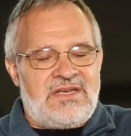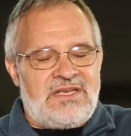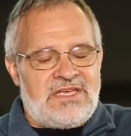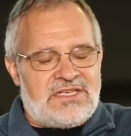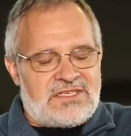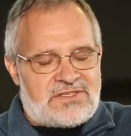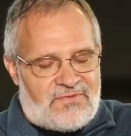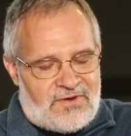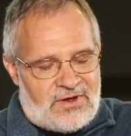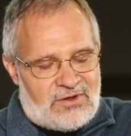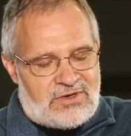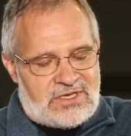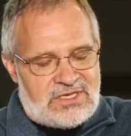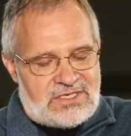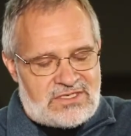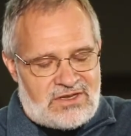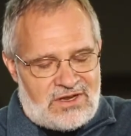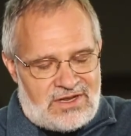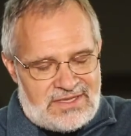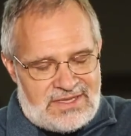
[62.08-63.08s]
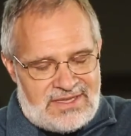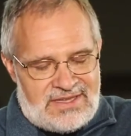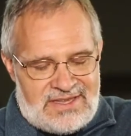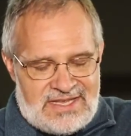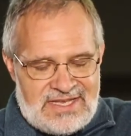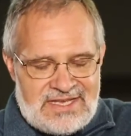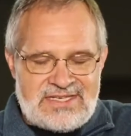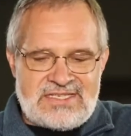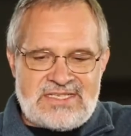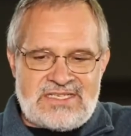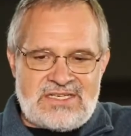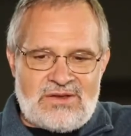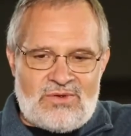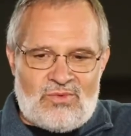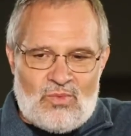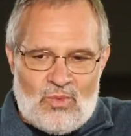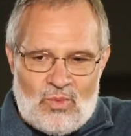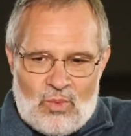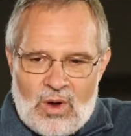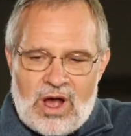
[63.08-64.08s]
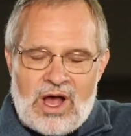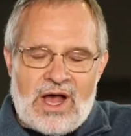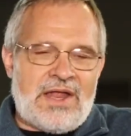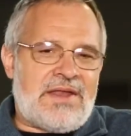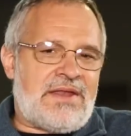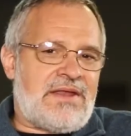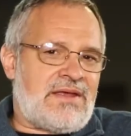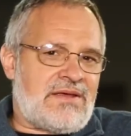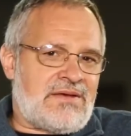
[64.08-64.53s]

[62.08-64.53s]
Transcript: is focused on this one.